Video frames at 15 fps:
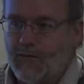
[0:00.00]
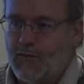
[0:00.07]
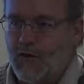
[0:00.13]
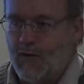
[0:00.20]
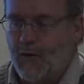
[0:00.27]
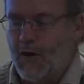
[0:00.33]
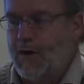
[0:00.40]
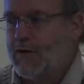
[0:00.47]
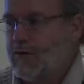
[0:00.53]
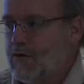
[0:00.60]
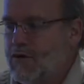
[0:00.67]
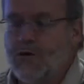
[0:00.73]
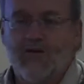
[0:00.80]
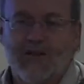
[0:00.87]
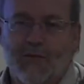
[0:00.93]
If you want to
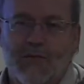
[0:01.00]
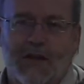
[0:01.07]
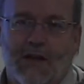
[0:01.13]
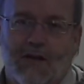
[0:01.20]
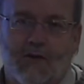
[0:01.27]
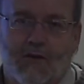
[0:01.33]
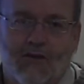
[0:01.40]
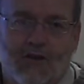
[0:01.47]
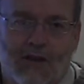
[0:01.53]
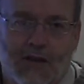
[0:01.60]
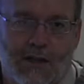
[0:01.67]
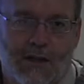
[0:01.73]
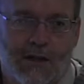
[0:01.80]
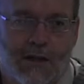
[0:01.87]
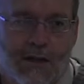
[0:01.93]
do something
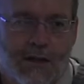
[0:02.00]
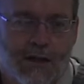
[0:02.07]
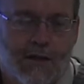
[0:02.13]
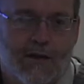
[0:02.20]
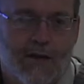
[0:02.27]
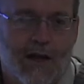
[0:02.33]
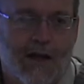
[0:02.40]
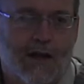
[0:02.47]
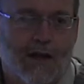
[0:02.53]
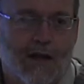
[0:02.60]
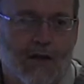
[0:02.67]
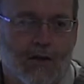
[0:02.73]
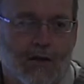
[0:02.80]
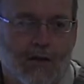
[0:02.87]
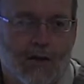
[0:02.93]
interesting, take a
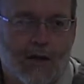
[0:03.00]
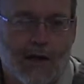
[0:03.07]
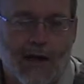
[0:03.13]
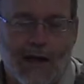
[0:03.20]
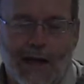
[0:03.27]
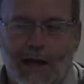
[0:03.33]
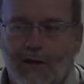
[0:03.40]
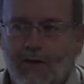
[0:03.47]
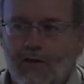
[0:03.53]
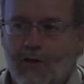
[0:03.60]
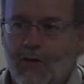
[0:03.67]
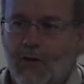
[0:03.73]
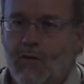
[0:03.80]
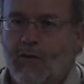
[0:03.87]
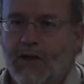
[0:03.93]
look at
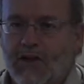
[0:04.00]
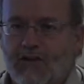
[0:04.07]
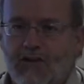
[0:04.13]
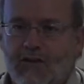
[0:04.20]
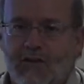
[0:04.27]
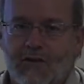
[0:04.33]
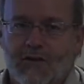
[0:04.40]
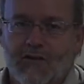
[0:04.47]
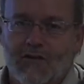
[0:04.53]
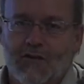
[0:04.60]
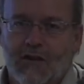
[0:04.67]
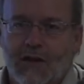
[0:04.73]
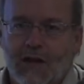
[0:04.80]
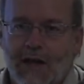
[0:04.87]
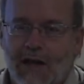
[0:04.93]
your region's
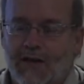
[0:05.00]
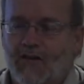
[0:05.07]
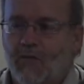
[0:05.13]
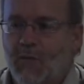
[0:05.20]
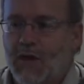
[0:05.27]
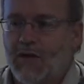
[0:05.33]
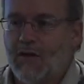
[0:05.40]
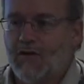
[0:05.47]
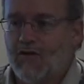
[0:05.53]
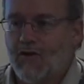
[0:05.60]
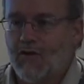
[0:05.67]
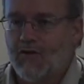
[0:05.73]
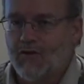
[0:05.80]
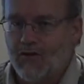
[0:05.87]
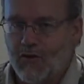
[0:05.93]

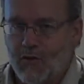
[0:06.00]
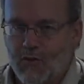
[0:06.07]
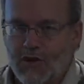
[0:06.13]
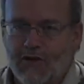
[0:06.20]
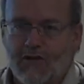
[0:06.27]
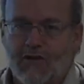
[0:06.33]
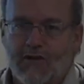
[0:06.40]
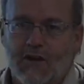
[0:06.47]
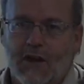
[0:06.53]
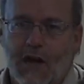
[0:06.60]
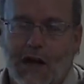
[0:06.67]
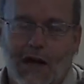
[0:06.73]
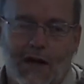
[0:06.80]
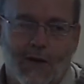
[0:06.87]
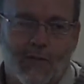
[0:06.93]
expenditures, your region's
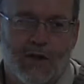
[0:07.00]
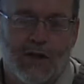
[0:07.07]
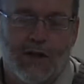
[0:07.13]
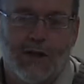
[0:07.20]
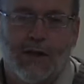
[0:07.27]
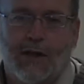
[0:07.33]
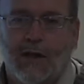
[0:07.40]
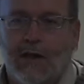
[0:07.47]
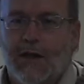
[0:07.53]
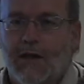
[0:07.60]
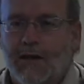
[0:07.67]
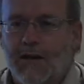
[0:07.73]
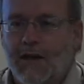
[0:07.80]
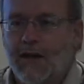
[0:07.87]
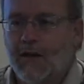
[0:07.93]
economy,
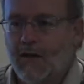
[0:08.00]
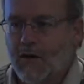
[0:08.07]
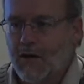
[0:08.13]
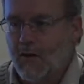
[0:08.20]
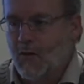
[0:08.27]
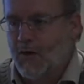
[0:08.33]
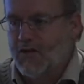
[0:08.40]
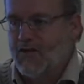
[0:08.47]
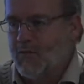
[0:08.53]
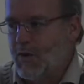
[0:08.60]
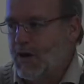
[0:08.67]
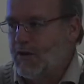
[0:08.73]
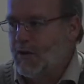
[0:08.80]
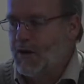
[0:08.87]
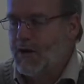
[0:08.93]
and take a look at what's
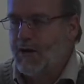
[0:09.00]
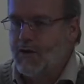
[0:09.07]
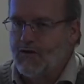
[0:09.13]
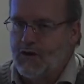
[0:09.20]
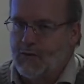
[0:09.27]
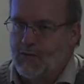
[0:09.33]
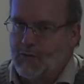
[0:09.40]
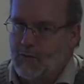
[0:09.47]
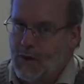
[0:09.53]
spent on energy.